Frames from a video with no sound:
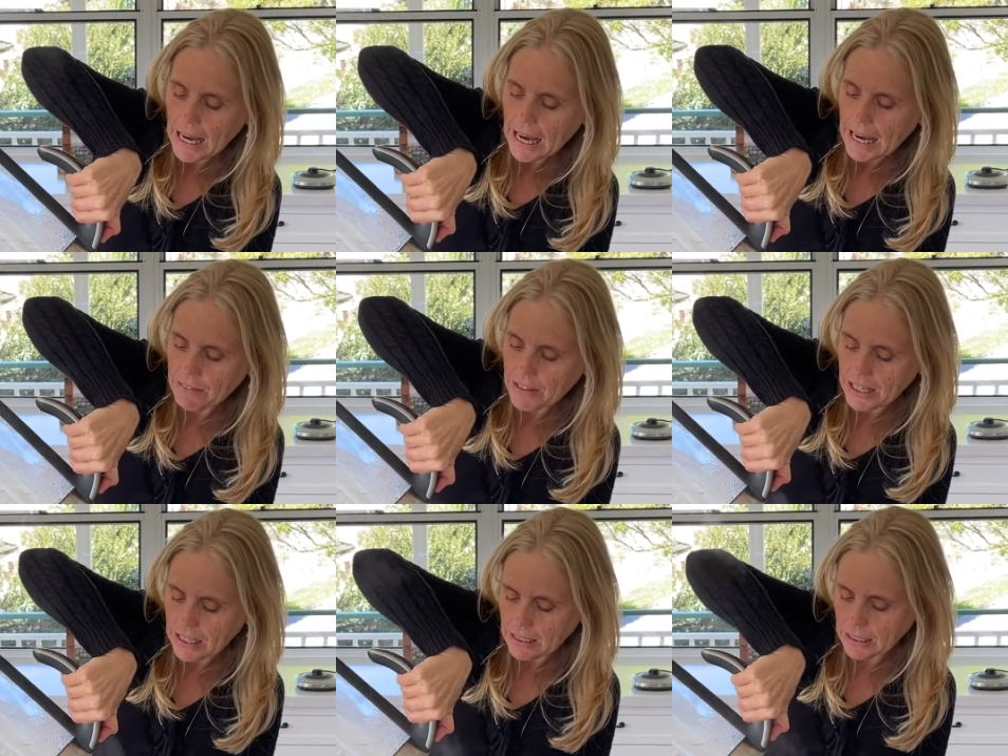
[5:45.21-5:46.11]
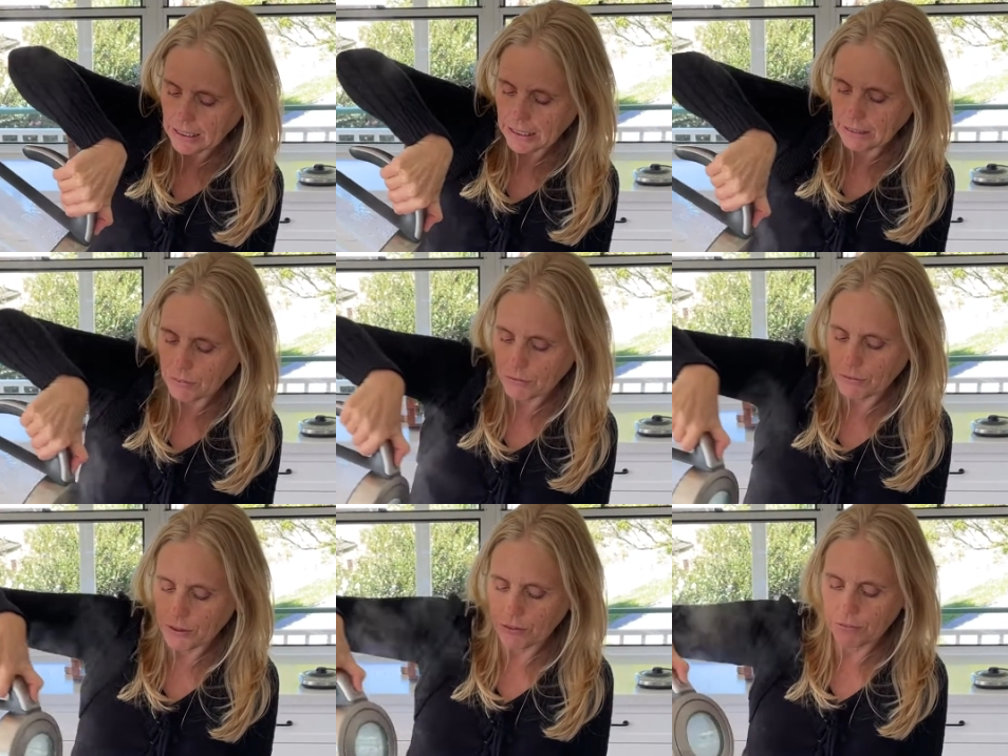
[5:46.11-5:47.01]
and then leave it
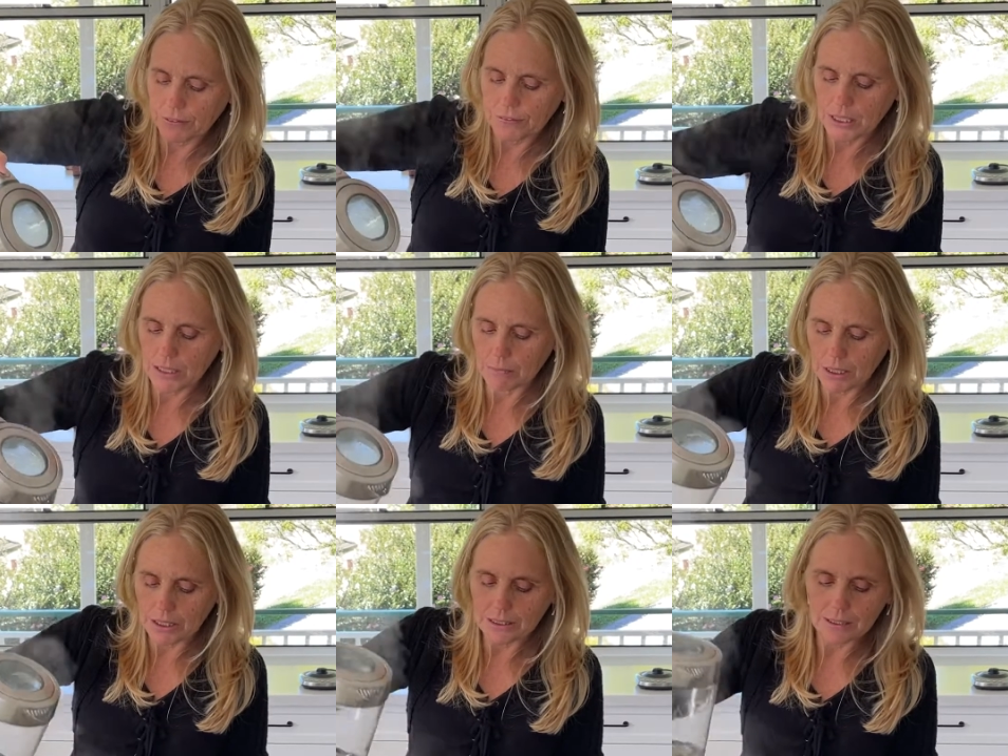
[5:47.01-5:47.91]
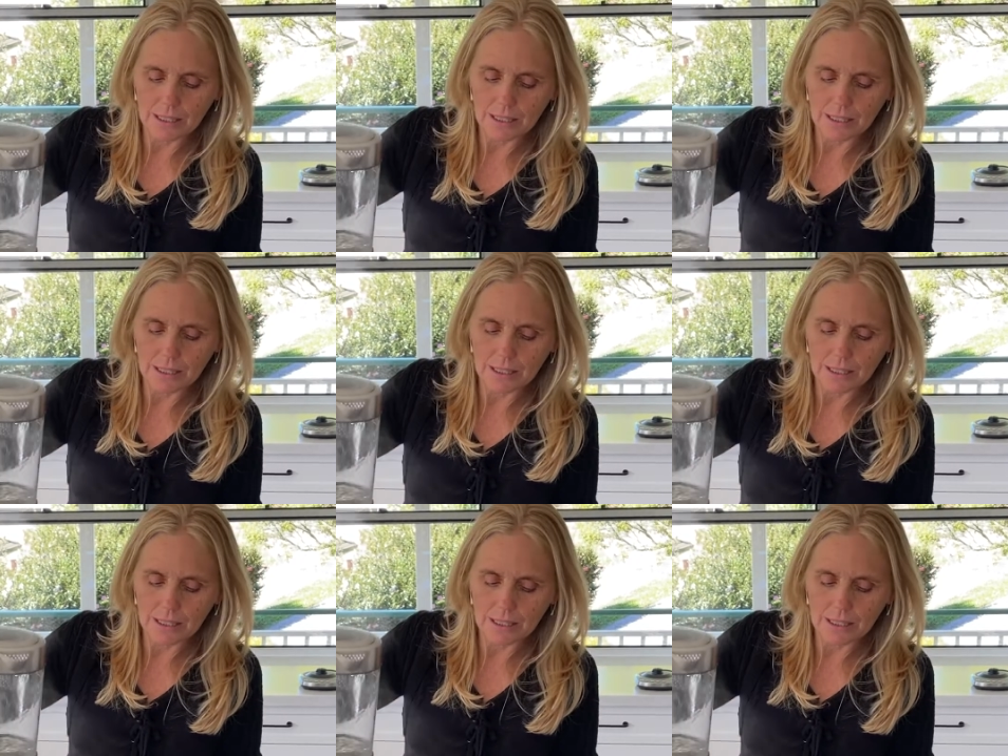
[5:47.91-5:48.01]
for 15 minutes,